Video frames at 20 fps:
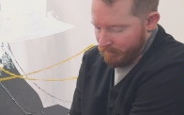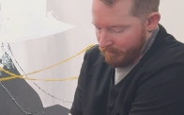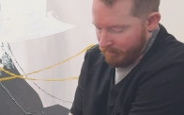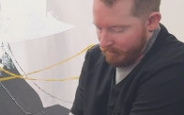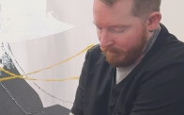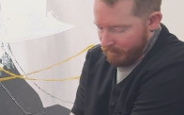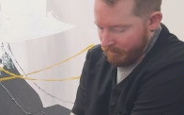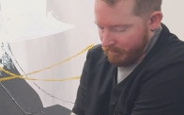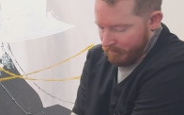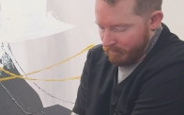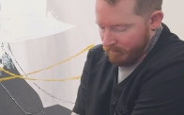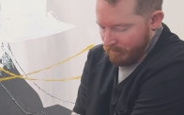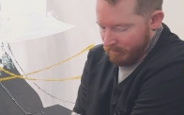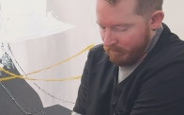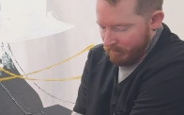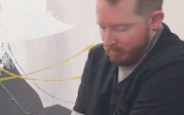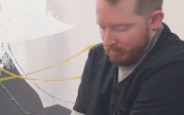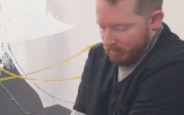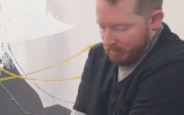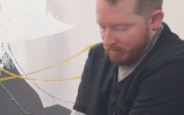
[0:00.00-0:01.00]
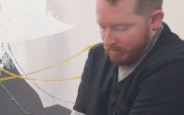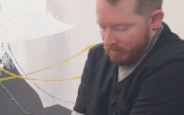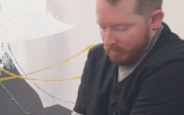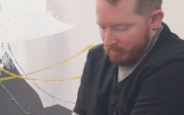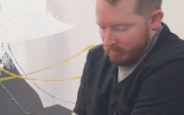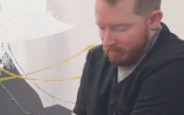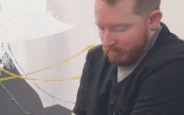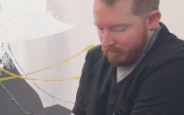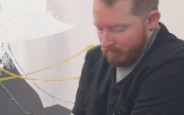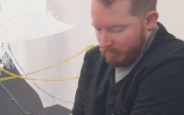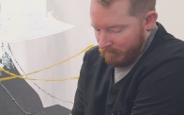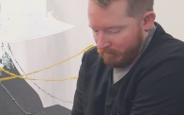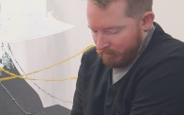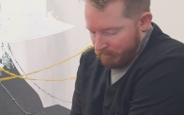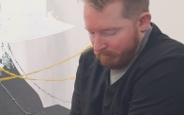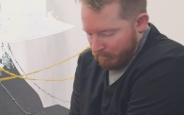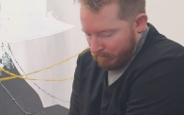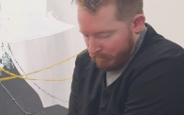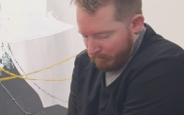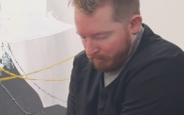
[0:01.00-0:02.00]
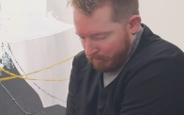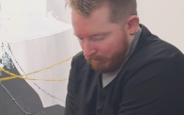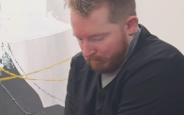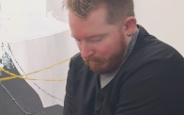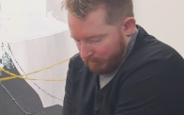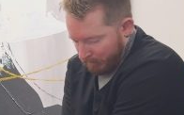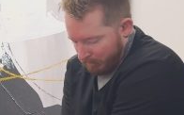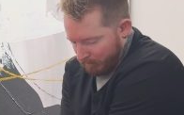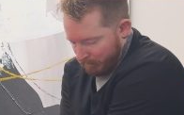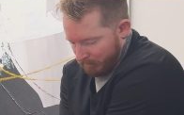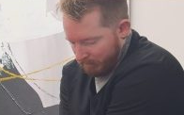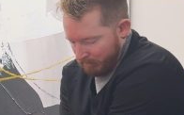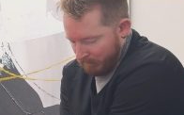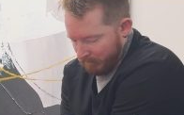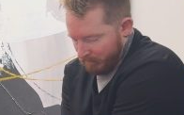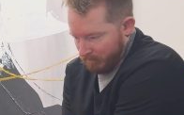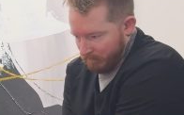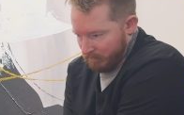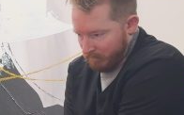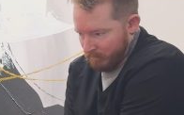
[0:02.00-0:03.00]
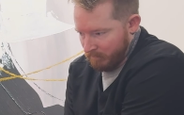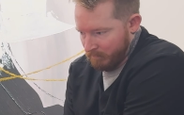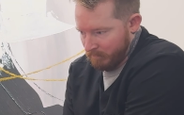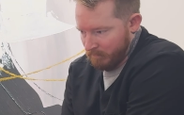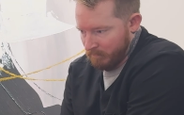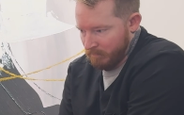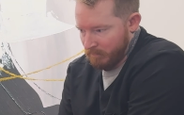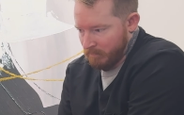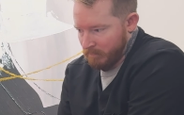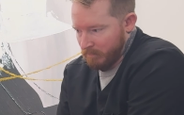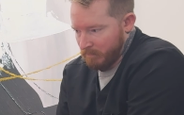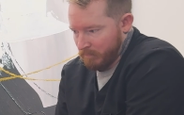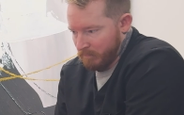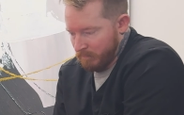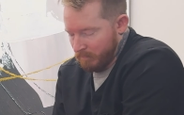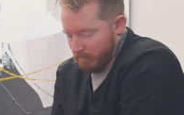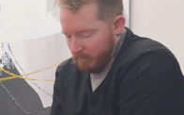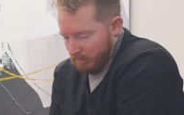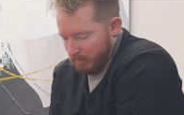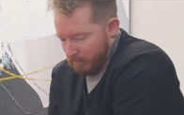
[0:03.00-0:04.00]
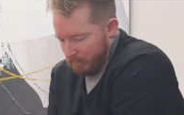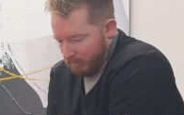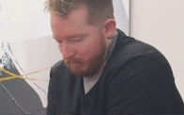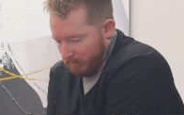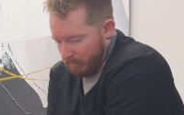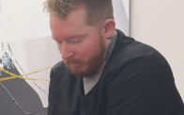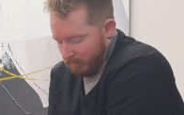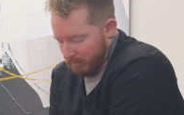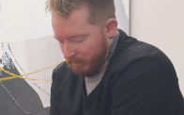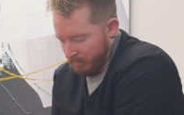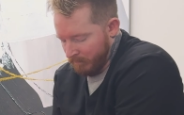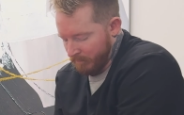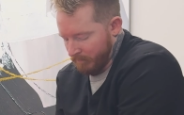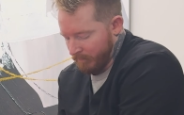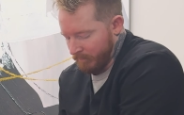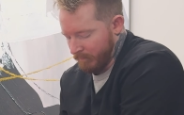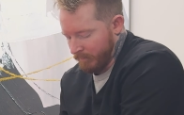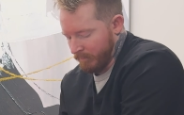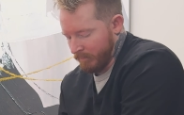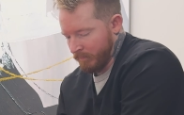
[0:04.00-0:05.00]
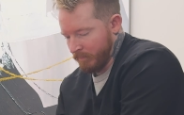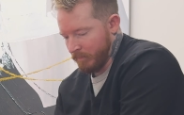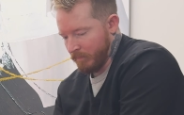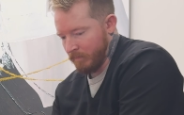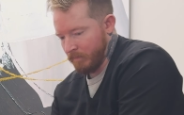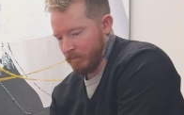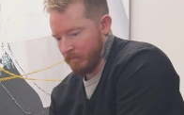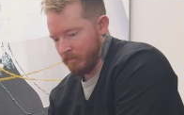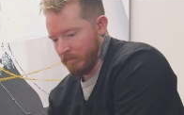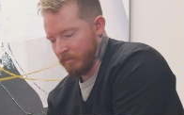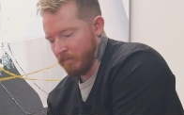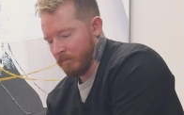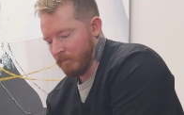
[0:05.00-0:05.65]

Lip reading: [no speech]